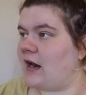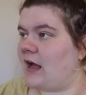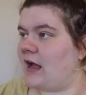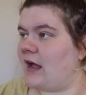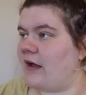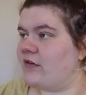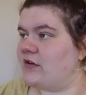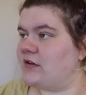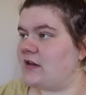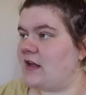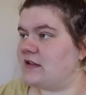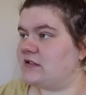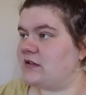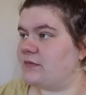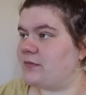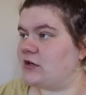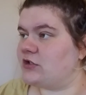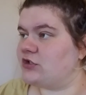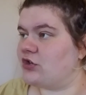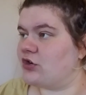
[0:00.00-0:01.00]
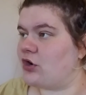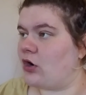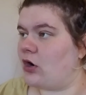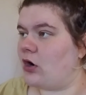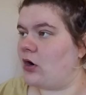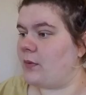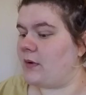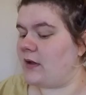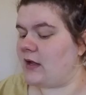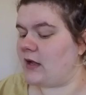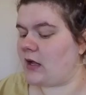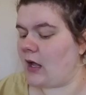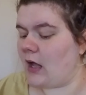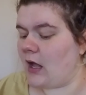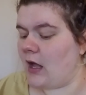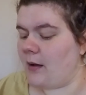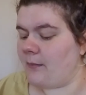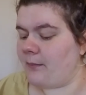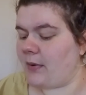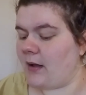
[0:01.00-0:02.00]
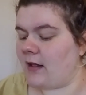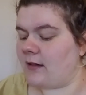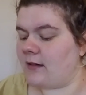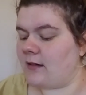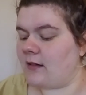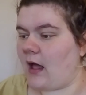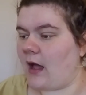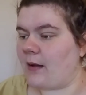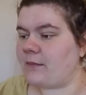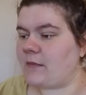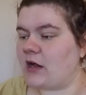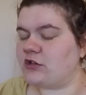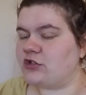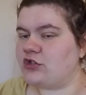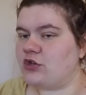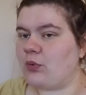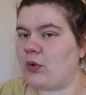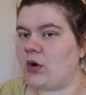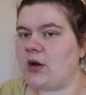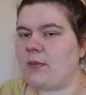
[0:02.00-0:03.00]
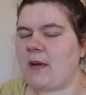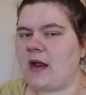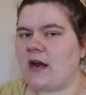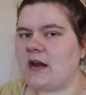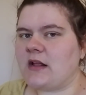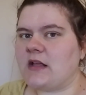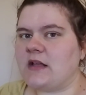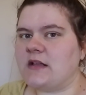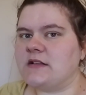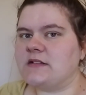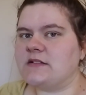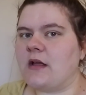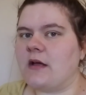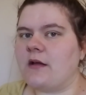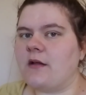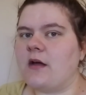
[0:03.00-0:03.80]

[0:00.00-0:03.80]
I haven't tested my sugar all week, but I'm not too worried about it because